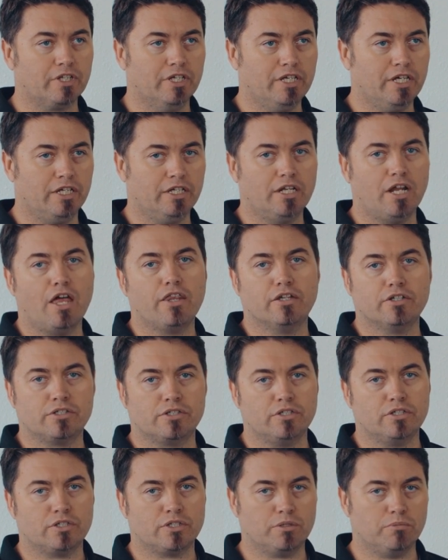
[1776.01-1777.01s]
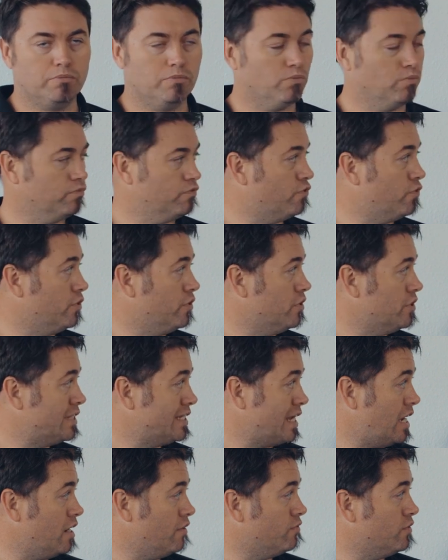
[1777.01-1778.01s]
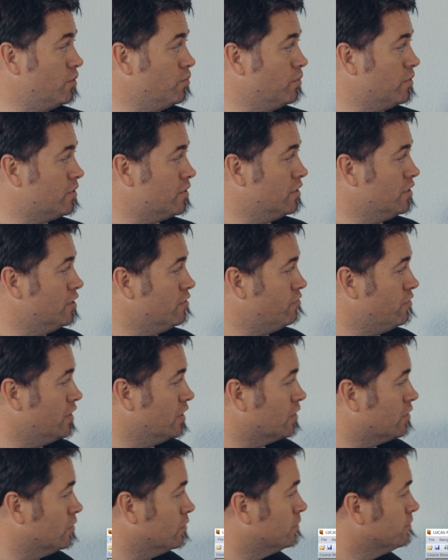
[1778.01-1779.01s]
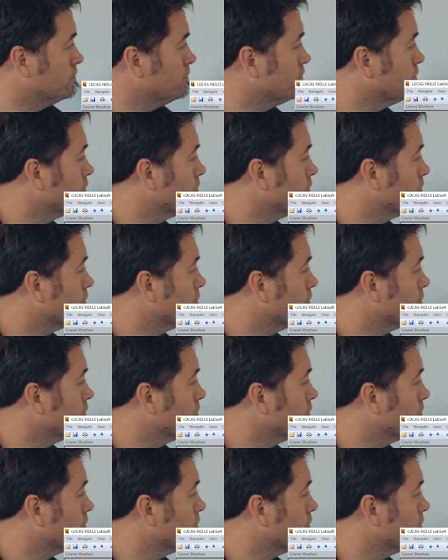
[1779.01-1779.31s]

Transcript: yet another system for safety within the vehicle.